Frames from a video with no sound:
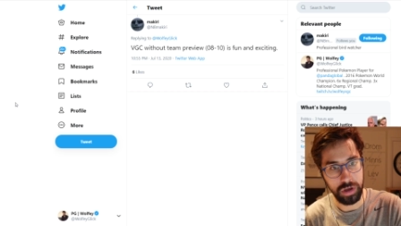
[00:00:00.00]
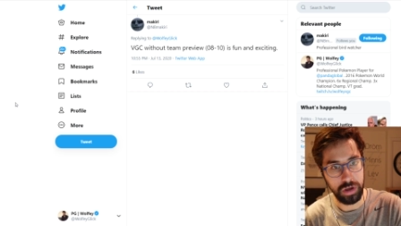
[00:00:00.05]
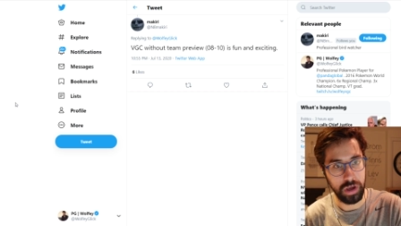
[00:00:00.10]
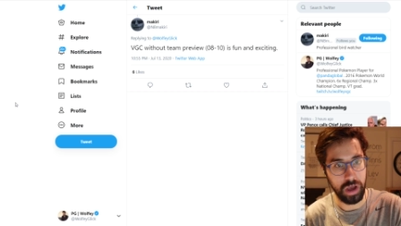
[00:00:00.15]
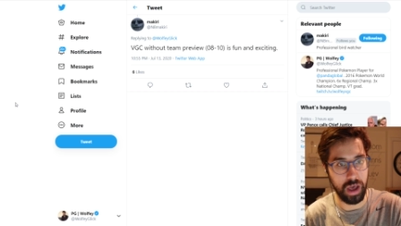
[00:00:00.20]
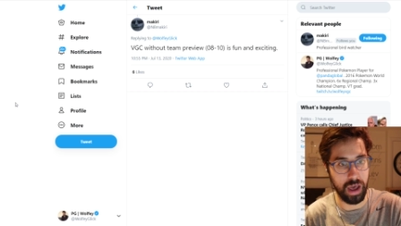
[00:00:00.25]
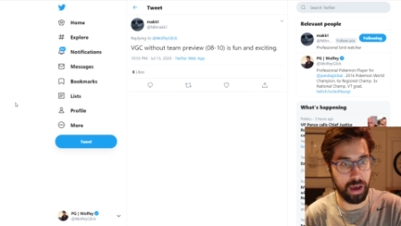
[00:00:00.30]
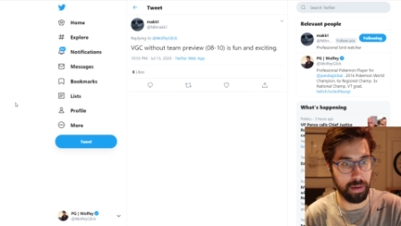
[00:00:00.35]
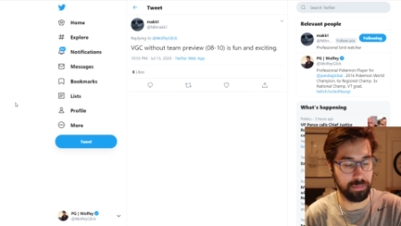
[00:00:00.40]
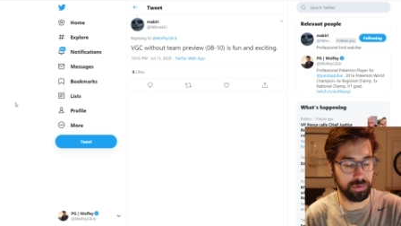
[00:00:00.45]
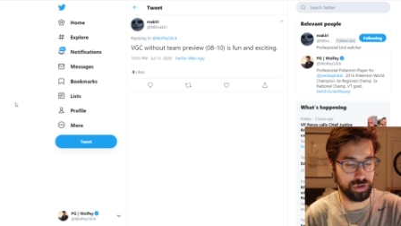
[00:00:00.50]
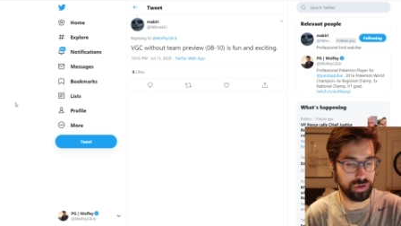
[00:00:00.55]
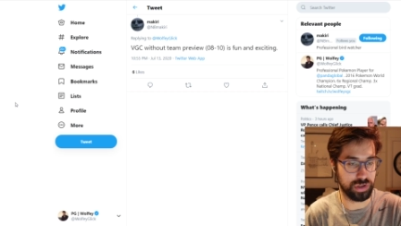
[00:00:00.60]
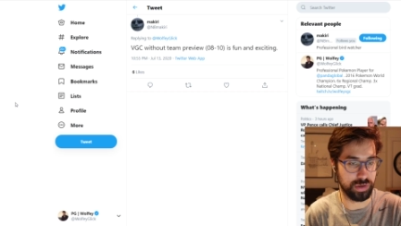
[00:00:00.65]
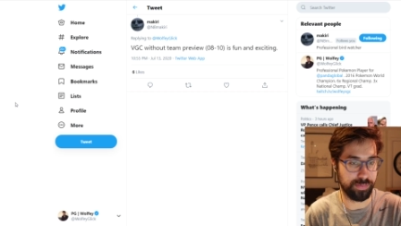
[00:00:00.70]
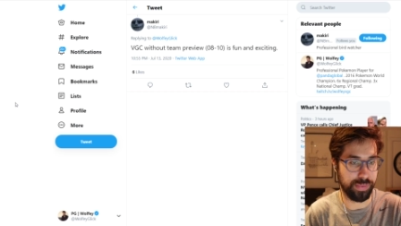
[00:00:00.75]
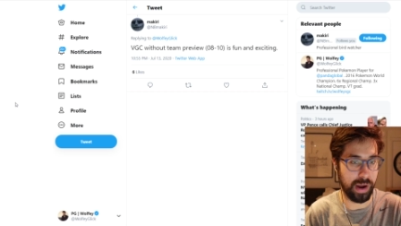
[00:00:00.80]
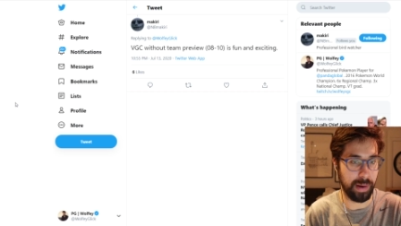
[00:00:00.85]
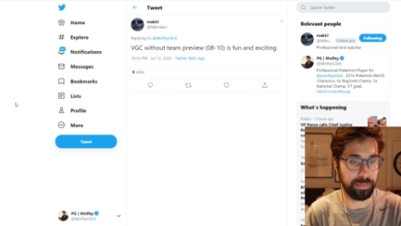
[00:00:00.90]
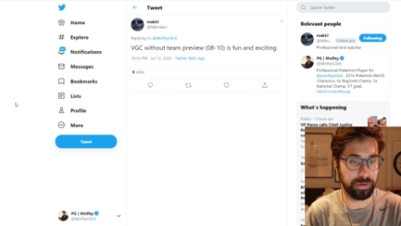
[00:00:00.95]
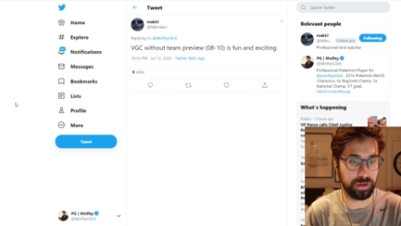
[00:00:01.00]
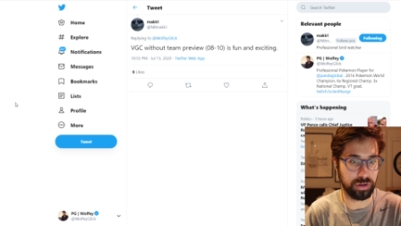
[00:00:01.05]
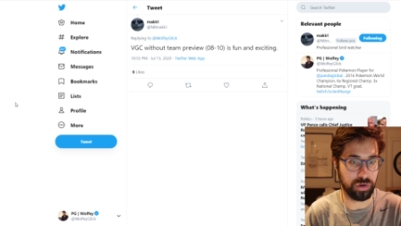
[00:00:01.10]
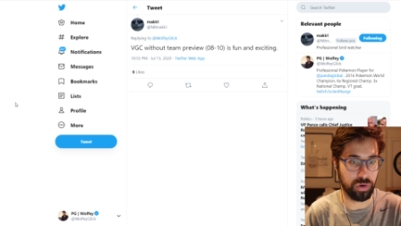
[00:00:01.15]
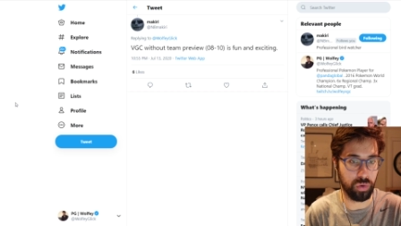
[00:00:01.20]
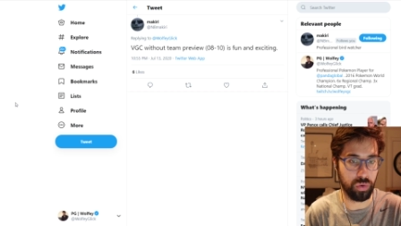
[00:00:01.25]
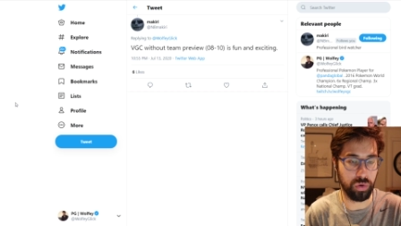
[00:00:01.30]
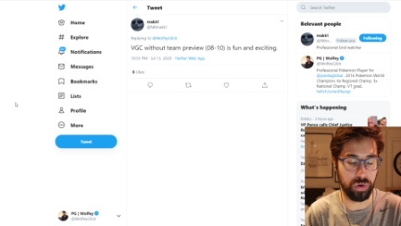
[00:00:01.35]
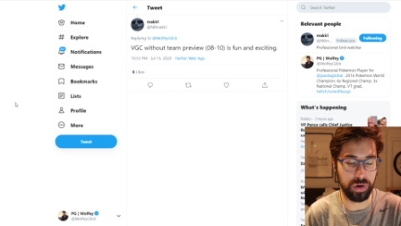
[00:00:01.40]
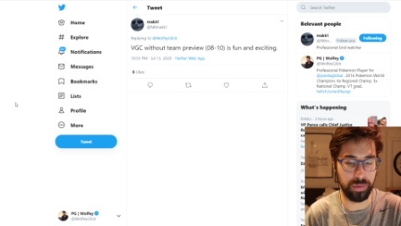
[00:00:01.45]
um, which was a popular
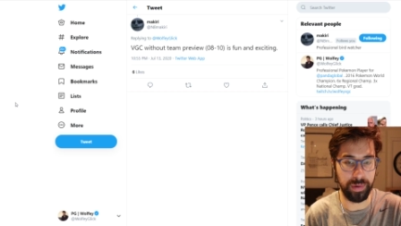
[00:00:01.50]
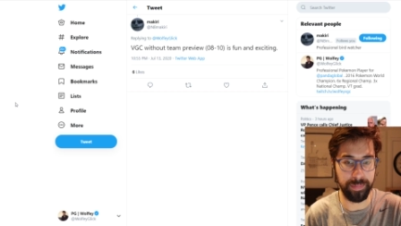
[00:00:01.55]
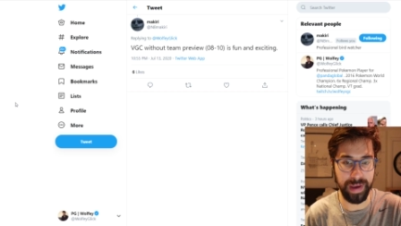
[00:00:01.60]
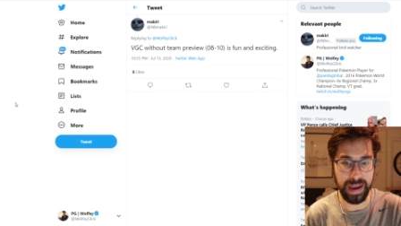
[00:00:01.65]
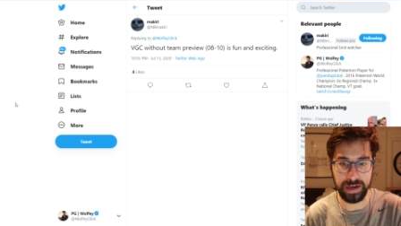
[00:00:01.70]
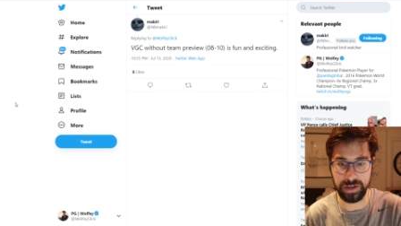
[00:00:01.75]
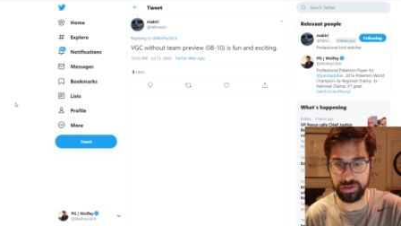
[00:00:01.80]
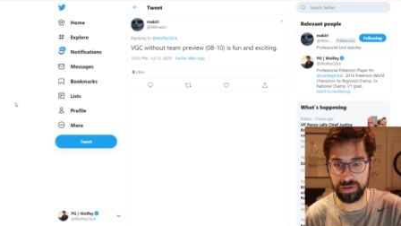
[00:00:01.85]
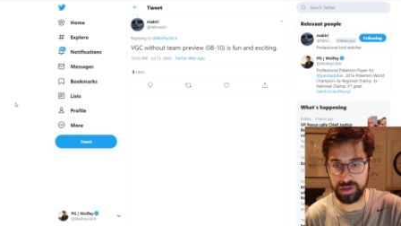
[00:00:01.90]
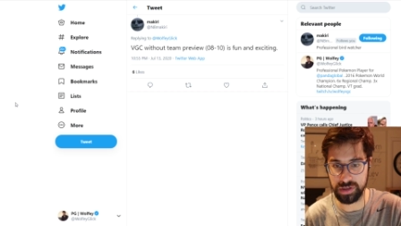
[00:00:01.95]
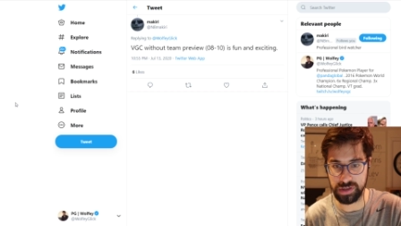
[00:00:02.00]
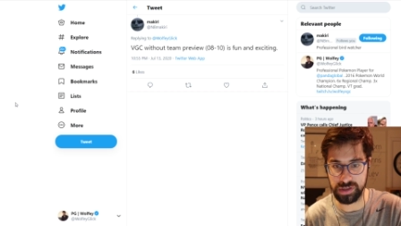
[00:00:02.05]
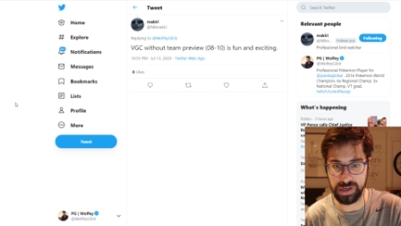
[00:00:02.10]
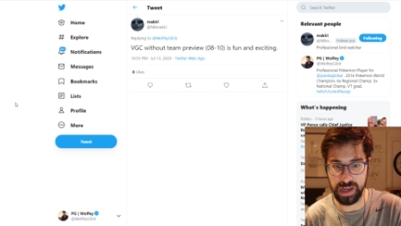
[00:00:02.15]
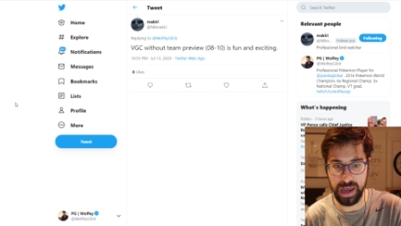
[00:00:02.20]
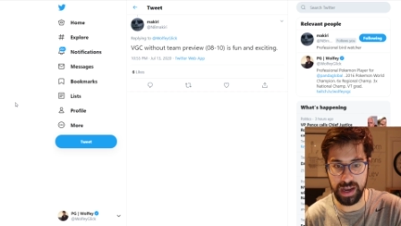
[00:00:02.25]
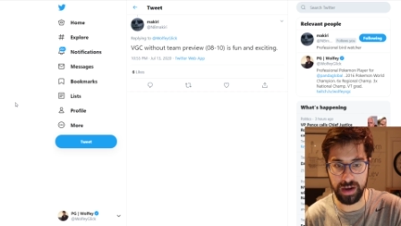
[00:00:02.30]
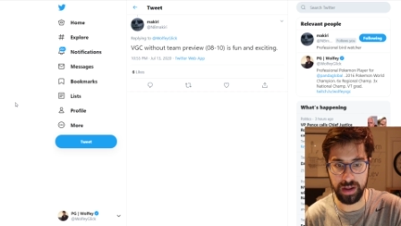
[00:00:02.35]
core back in 2010.